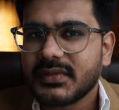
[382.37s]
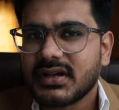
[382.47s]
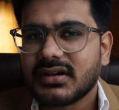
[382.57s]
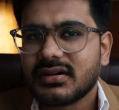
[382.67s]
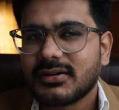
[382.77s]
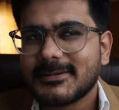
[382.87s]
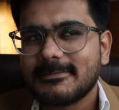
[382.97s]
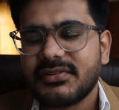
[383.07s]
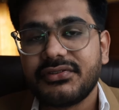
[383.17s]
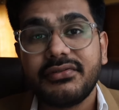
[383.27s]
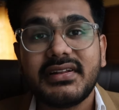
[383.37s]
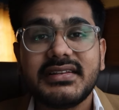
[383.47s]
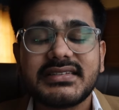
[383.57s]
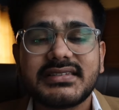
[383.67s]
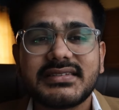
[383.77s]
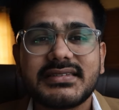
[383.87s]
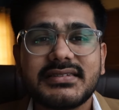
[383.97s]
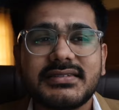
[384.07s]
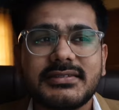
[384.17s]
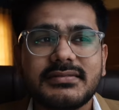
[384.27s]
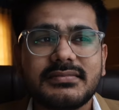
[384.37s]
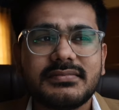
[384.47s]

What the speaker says: If you wear this at